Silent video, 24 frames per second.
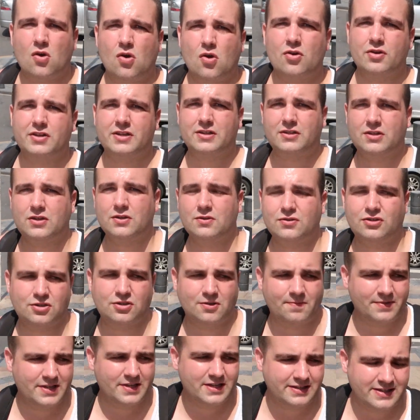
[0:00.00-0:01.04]
or you do
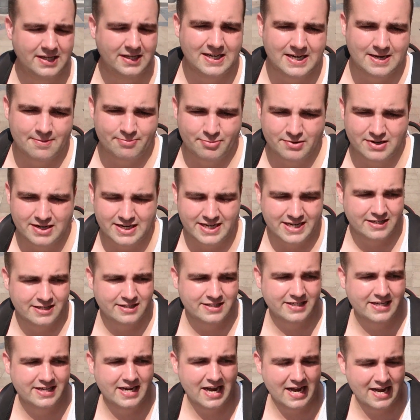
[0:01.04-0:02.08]
something deliberately
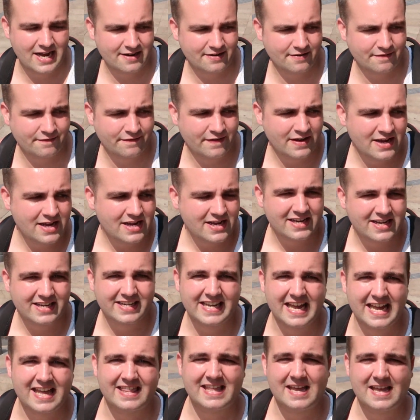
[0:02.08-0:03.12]
to kind of
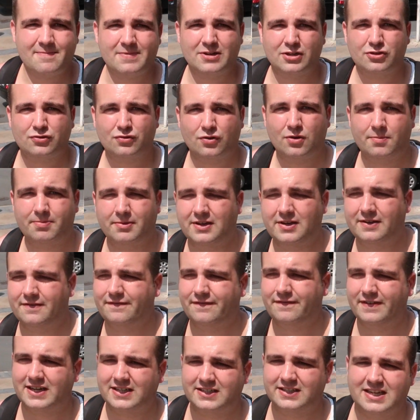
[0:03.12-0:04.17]
get them in trouble
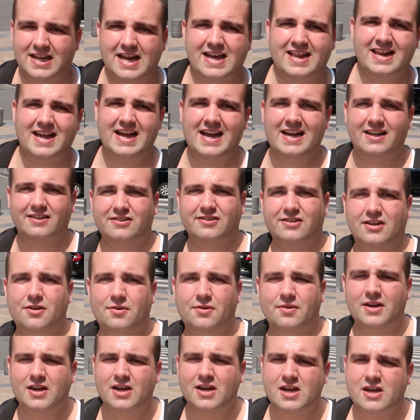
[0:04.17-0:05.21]
and things like that. So
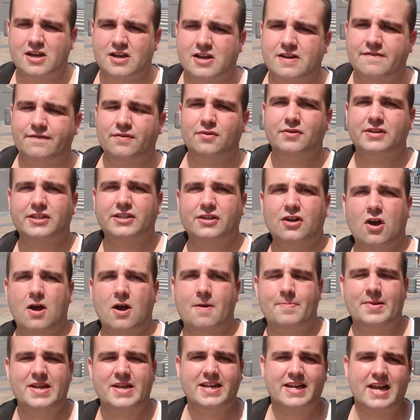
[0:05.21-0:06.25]
you've always
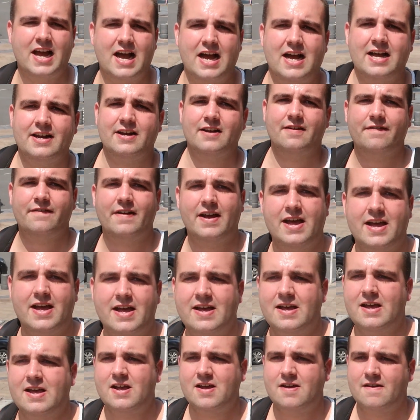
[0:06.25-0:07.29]
got to be kind of
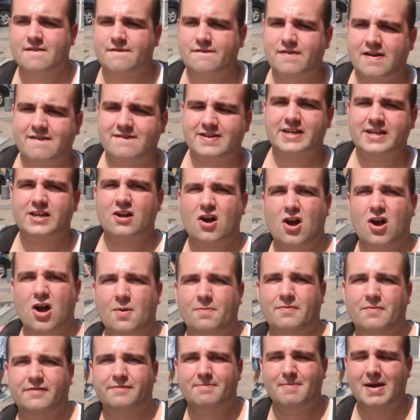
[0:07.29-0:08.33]
very
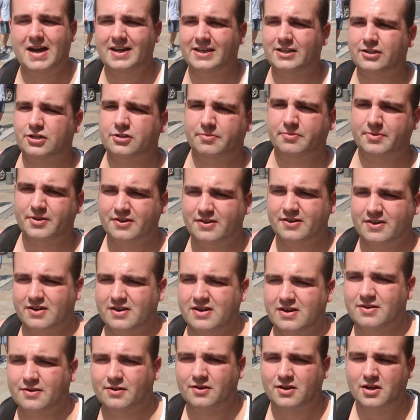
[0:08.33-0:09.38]
calm with management,
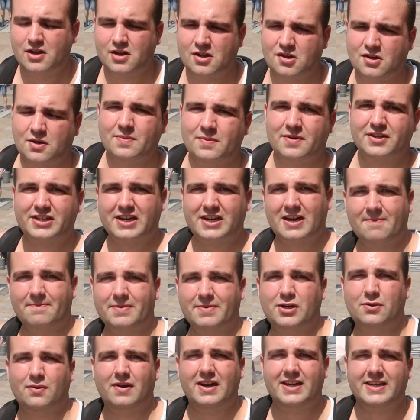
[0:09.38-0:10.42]
which can
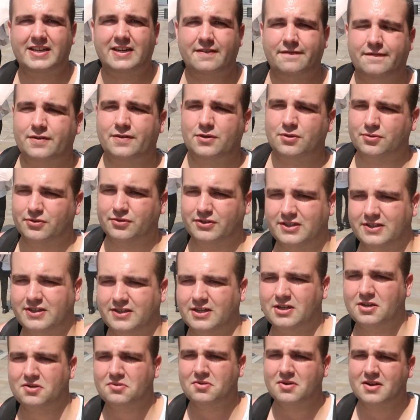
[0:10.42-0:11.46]
be quite difficult to
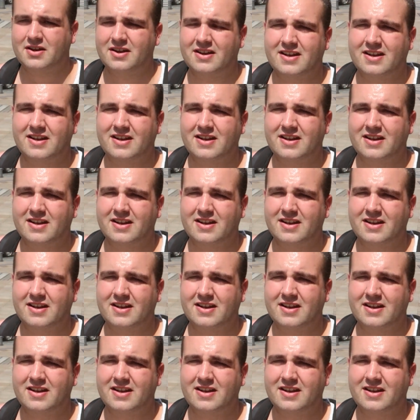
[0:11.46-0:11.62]
do.